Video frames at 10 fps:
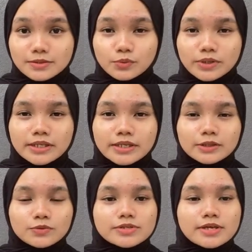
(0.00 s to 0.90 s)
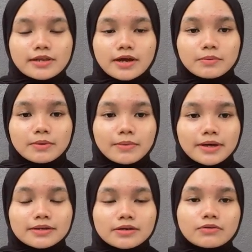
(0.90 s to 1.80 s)
we need to set up
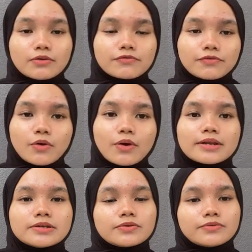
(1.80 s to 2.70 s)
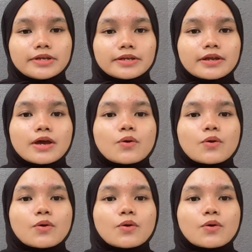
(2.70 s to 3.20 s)
money around 400 ringgit,